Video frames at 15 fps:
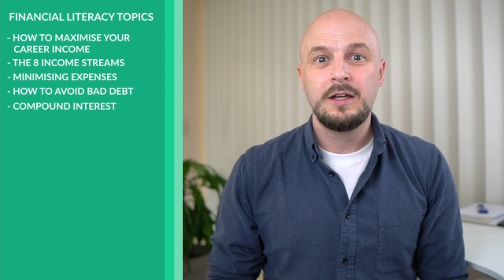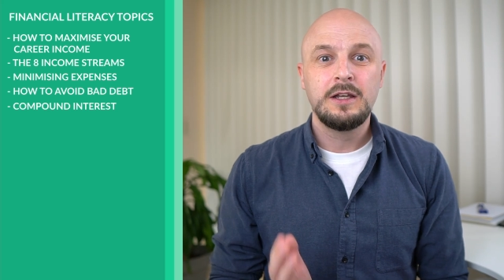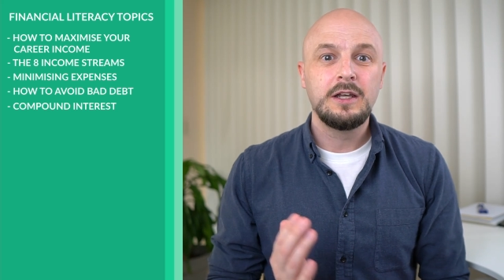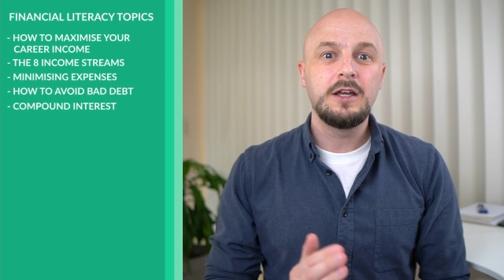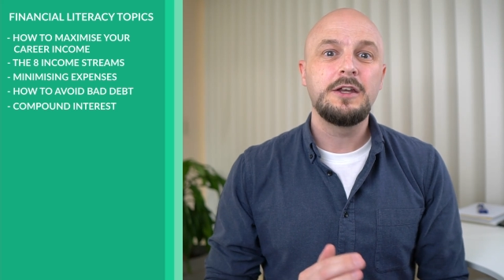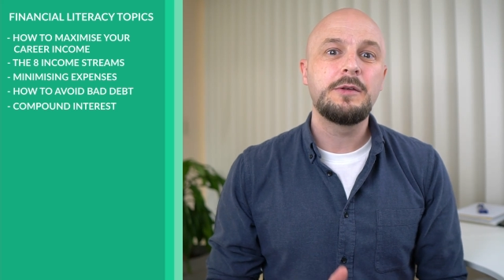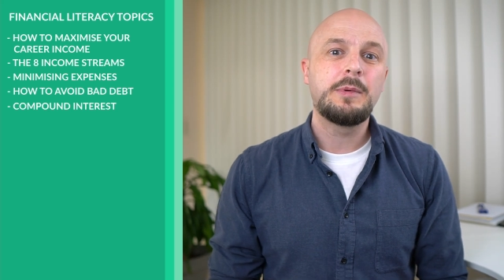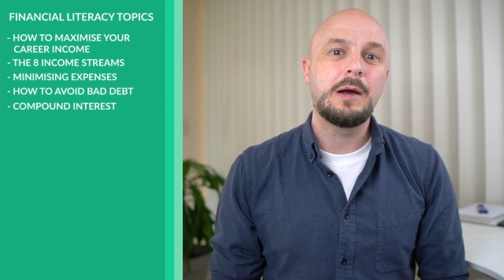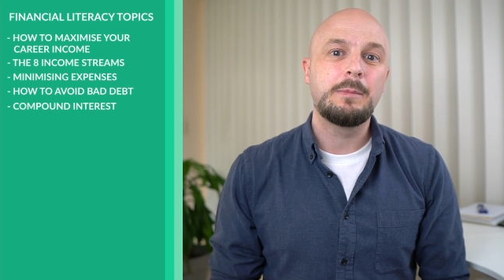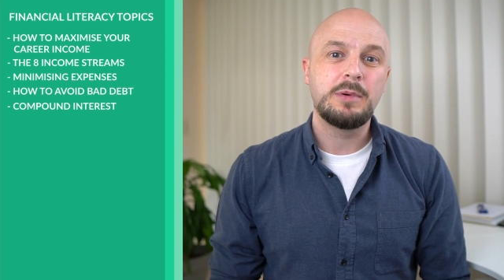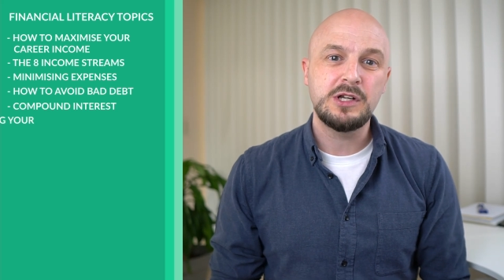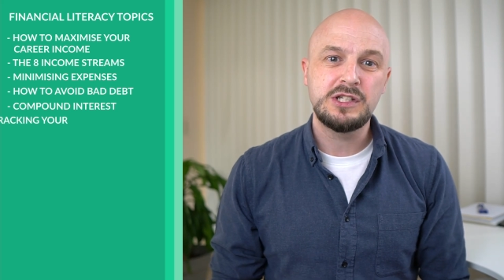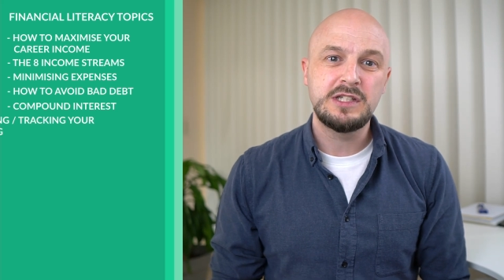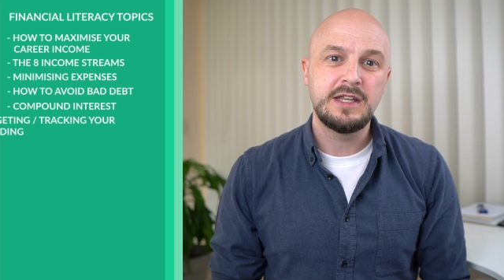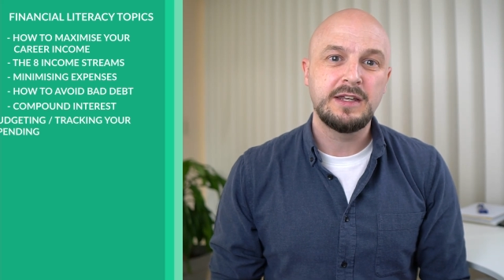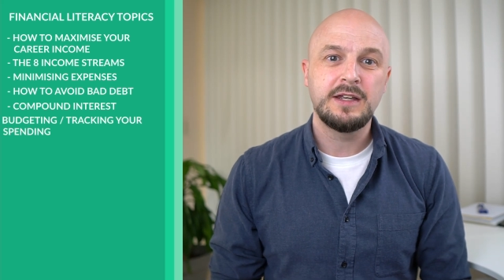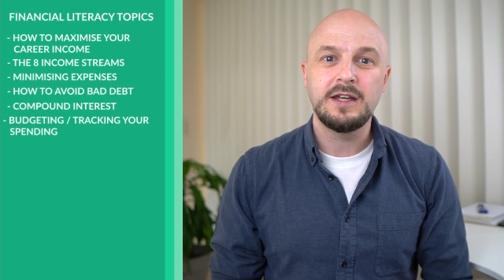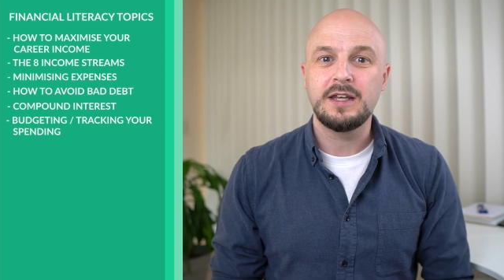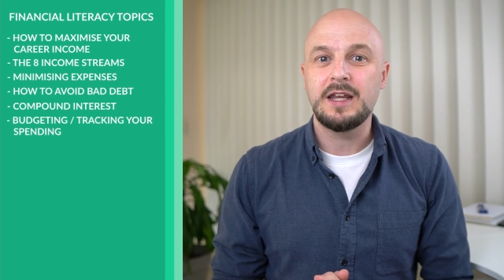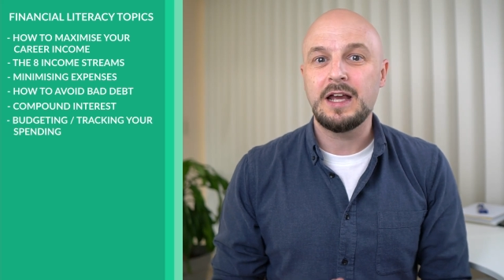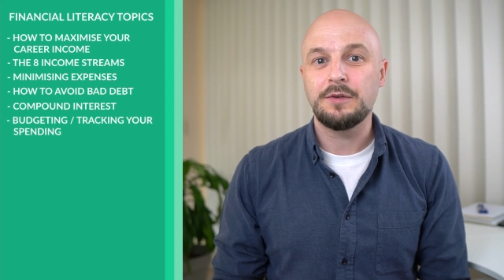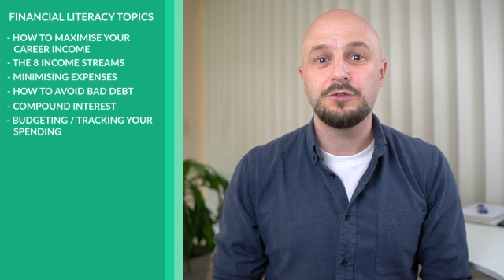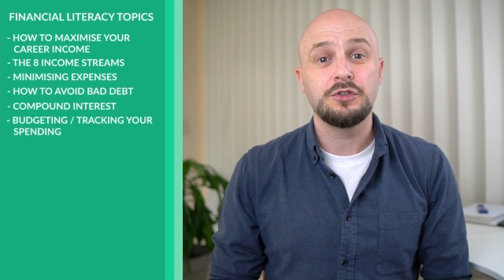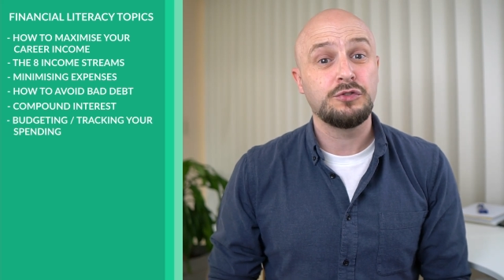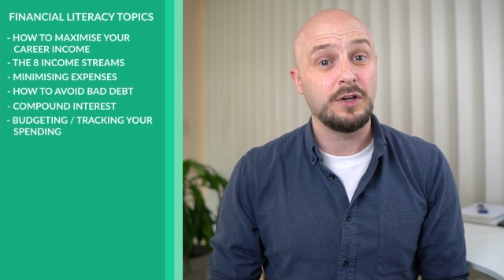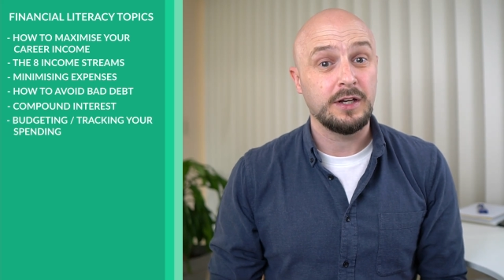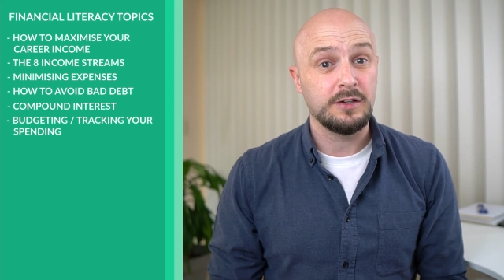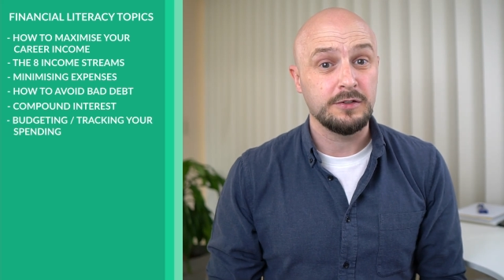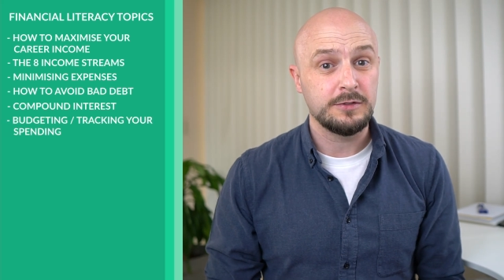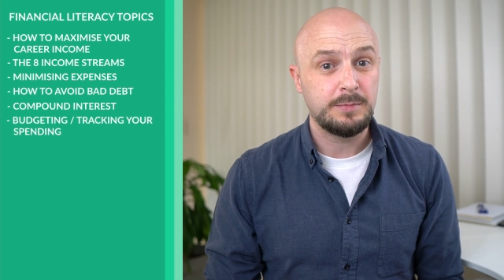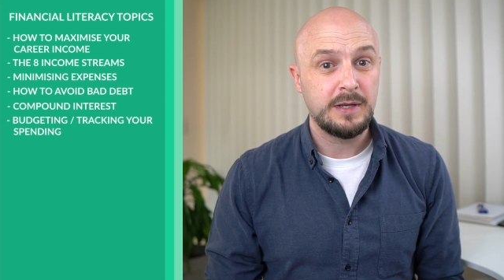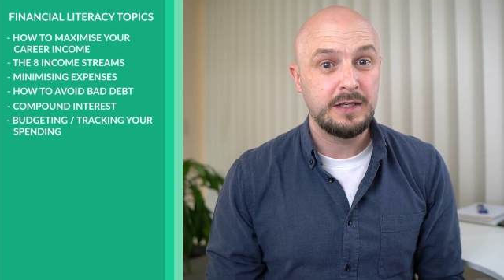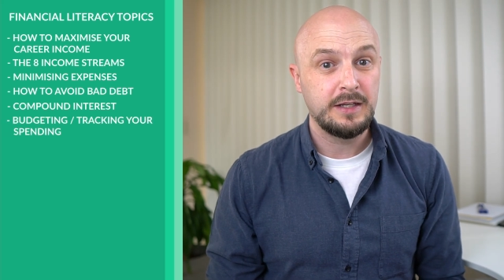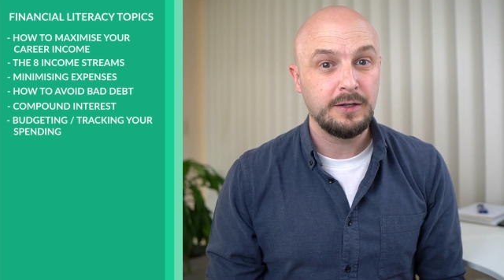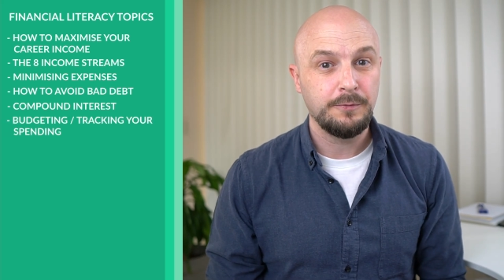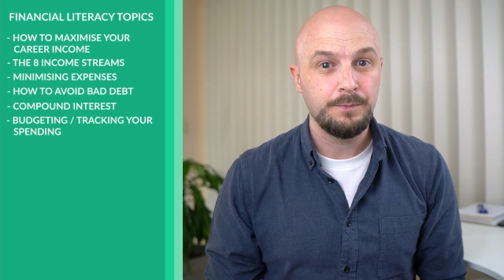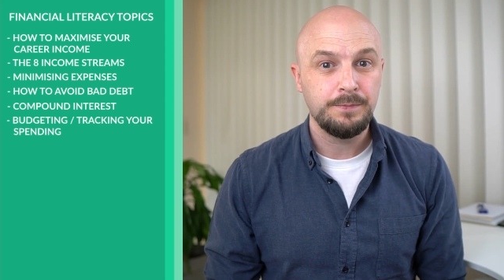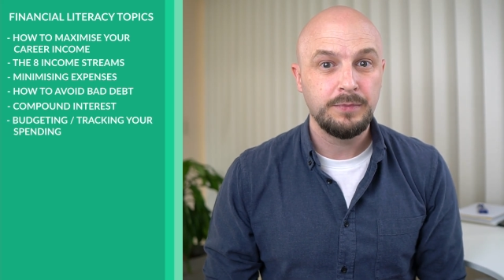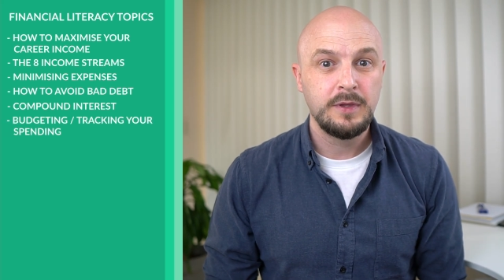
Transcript: learn about budgeting and how to track your spending,